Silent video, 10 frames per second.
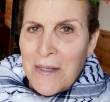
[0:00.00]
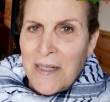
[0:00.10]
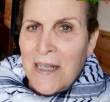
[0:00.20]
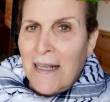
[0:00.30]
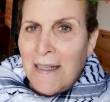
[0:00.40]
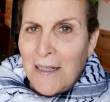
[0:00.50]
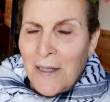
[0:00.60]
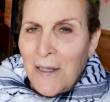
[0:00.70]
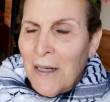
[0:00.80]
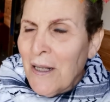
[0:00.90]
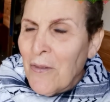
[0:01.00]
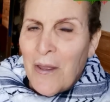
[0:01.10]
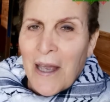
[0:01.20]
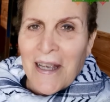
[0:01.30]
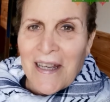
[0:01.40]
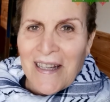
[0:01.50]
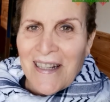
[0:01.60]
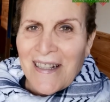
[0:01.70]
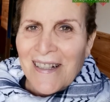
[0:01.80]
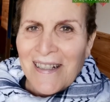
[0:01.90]
secular.
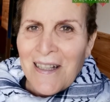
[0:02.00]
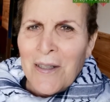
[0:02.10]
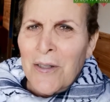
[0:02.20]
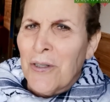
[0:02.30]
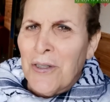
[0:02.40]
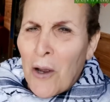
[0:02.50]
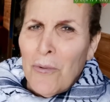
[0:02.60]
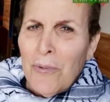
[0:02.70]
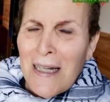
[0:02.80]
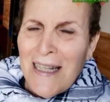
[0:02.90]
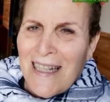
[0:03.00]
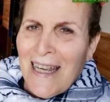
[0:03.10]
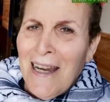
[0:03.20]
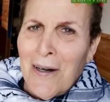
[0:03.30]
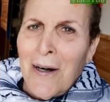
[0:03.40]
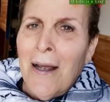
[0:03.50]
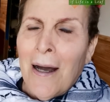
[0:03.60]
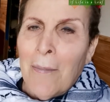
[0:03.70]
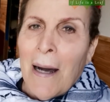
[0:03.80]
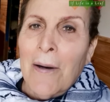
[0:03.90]
They don't really care
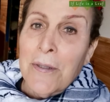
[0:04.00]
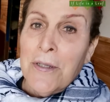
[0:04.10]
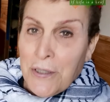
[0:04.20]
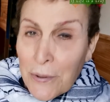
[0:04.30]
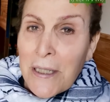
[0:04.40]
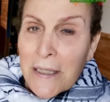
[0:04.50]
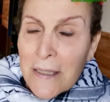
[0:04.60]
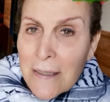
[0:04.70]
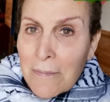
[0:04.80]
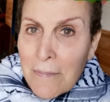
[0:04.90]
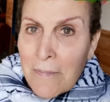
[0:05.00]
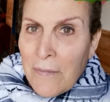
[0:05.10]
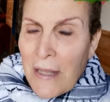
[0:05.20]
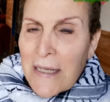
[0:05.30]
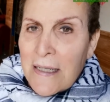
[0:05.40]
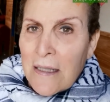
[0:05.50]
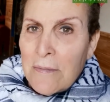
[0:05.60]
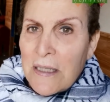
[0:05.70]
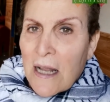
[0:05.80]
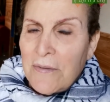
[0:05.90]
about Judaism. They see
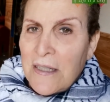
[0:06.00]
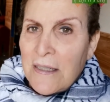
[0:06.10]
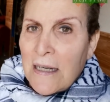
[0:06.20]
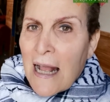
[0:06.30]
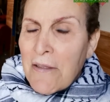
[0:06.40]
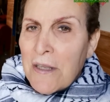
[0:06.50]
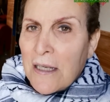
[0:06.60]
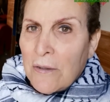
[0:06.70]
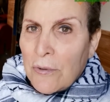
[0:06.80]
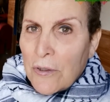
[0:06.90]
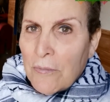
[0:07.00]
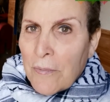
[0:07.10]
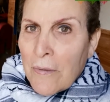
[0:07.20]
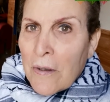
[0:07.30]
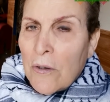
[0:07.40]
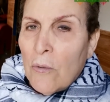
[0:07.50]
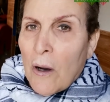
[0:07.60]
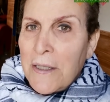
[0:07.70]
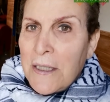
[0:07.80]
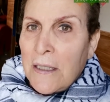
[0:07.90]
themselves as an ethnic group who
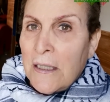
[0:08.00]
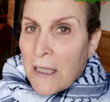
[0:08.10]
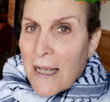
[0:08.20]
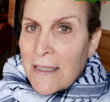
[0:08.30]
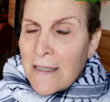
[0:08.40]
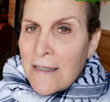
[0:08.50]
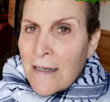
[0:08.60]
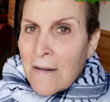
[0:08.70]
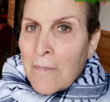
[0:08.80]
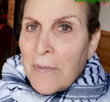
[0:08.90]
want to cleanse